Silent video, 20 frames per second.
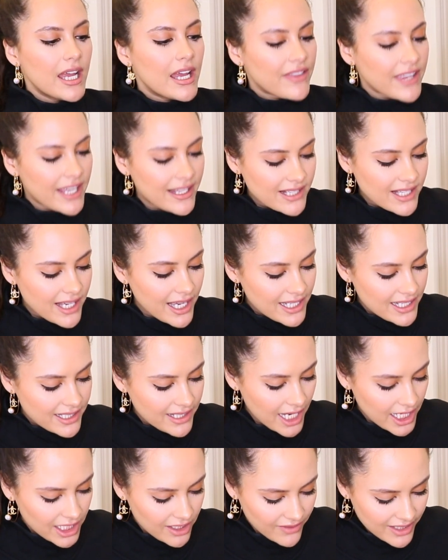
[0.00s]
The inside is
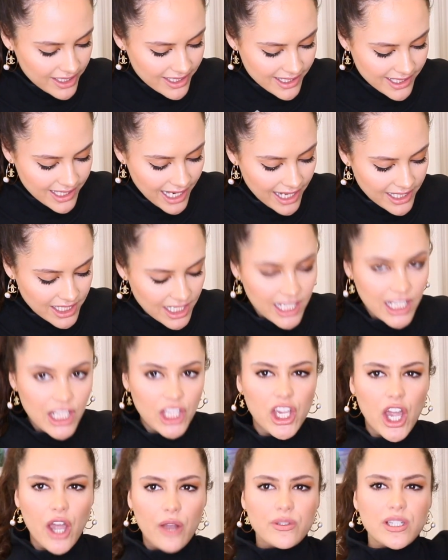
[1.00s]
kind of a satiny
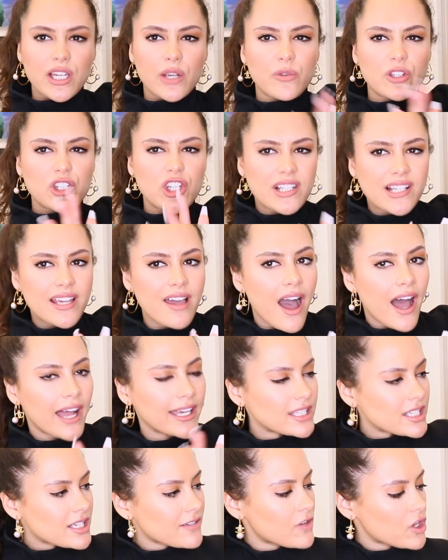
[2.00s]
coating, which is
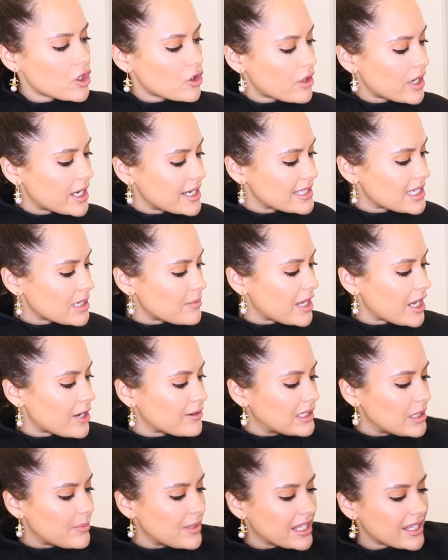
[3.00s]
kind of annoying to me
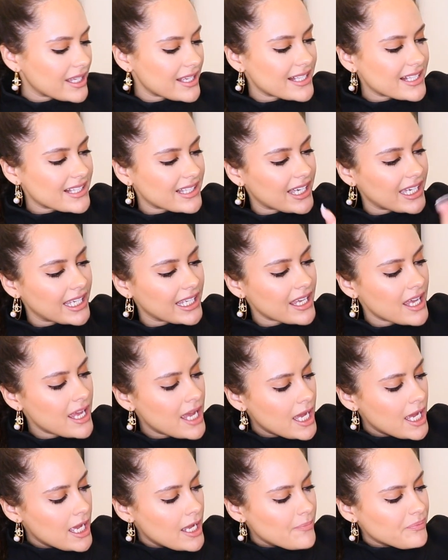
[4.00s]
only because, like,
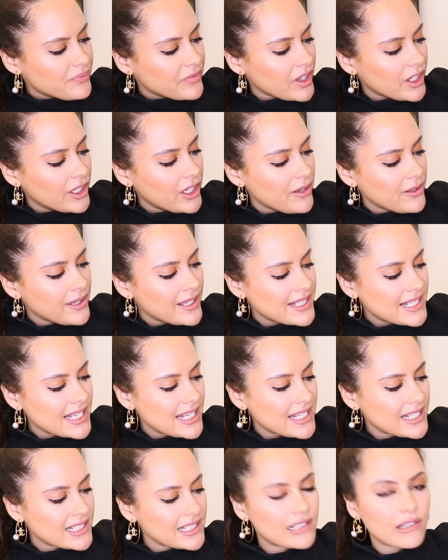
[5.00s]
you know, you can see
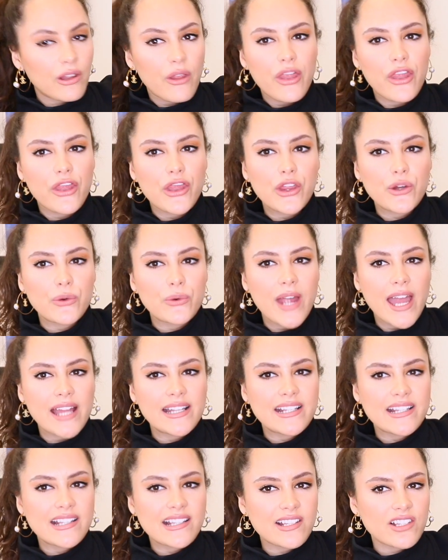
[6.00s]
these little
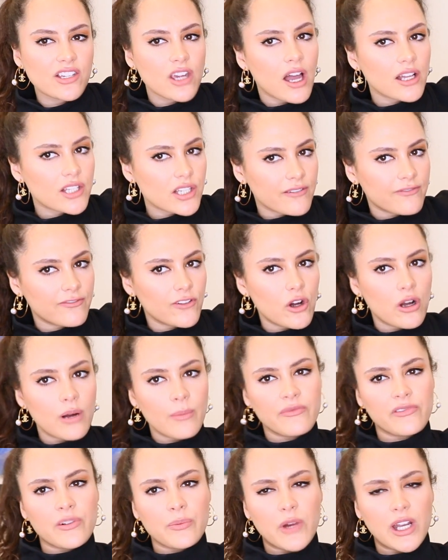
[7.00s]
threads start to
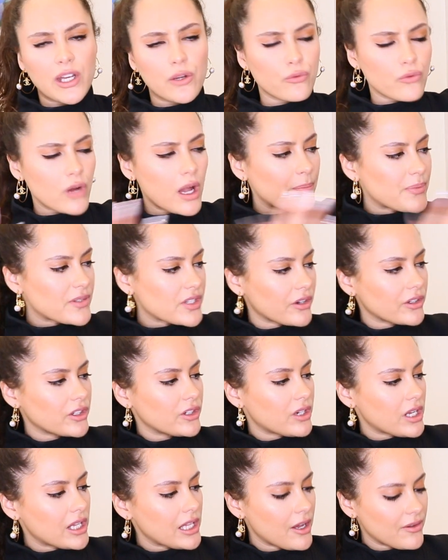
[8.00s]
form from when it rubs on
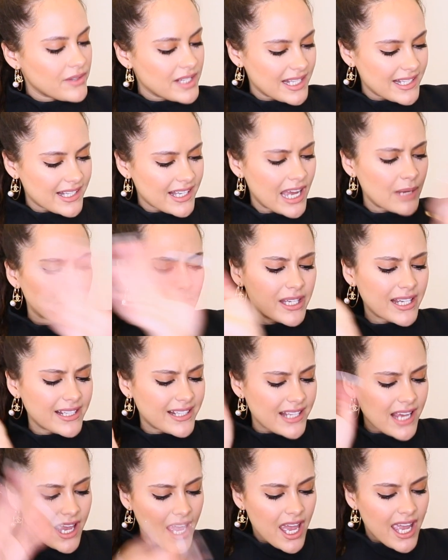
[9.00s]
your clothes inside, but
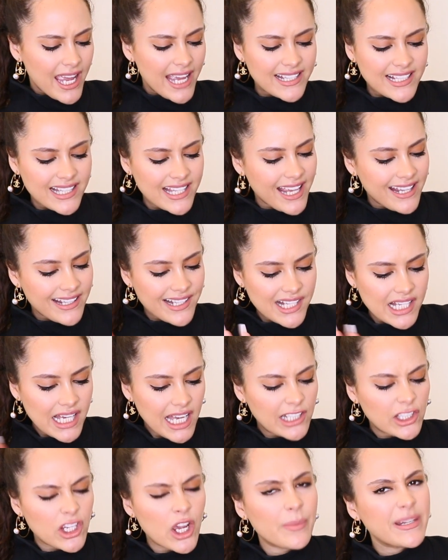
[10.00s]
it's the
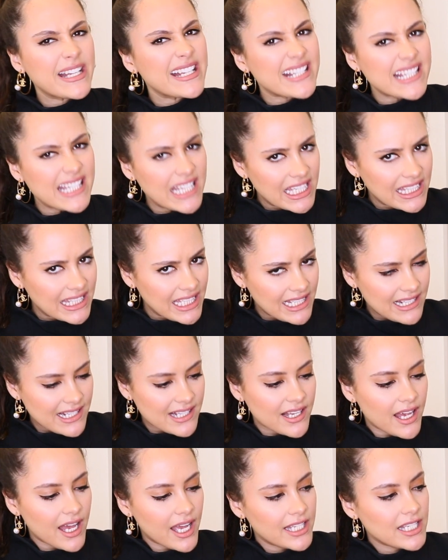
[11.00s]
inside. Nobody's seeing the
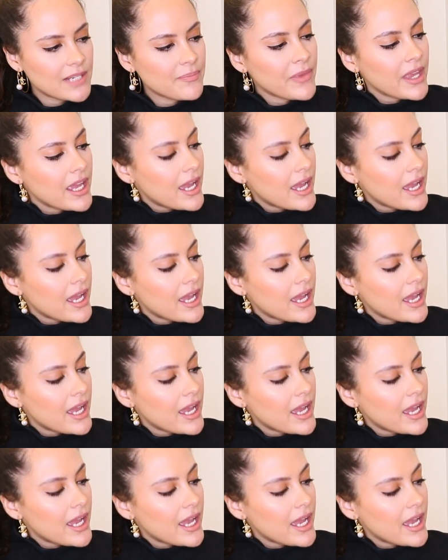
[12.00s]
inside.